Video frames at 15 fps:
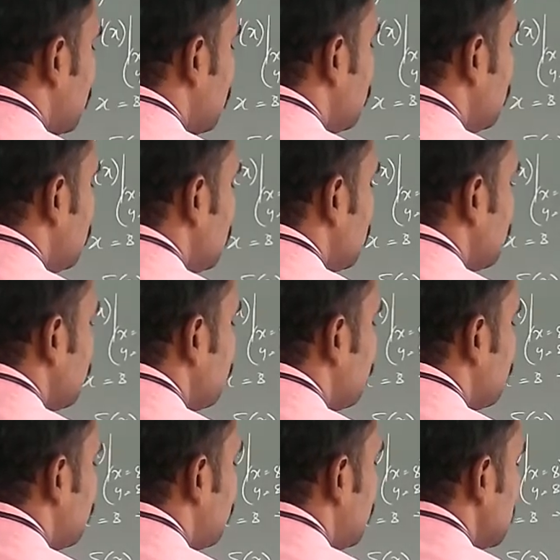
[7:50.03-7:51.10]
two
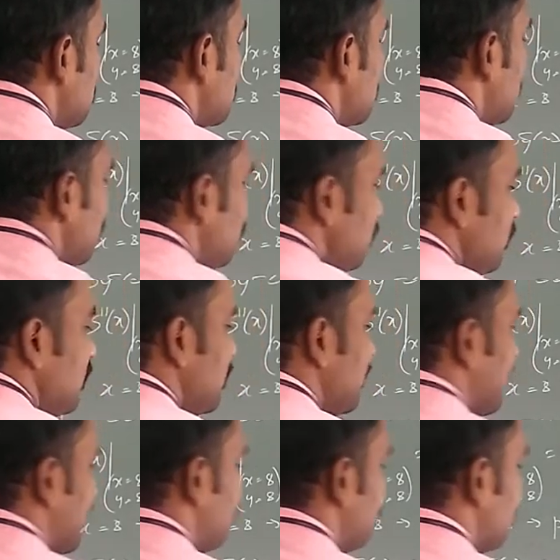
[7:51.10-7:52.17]
positive
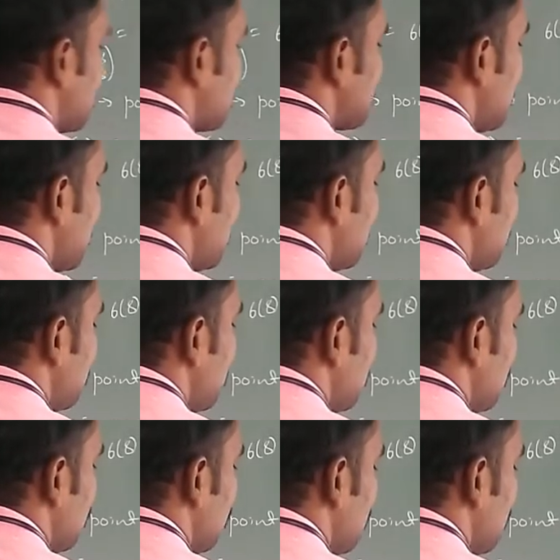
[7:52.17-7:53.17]
numbers are.